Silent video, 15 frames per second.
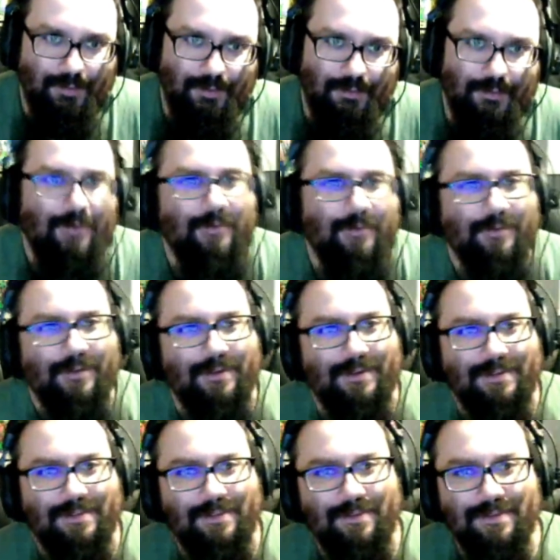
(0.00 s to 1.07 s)
and over
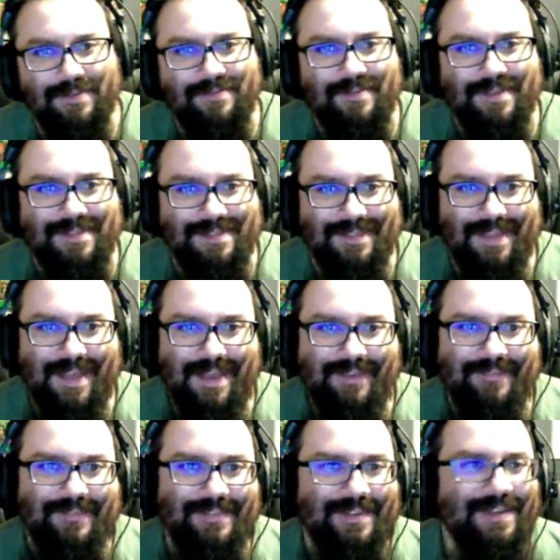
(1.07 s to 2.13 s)
because there wasn't much
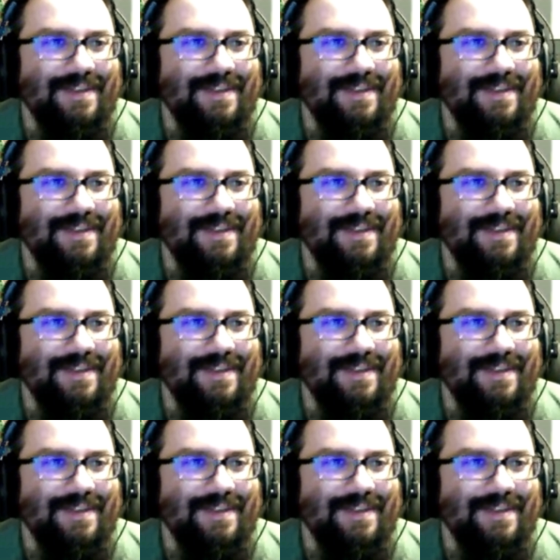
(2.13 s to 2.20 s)
left.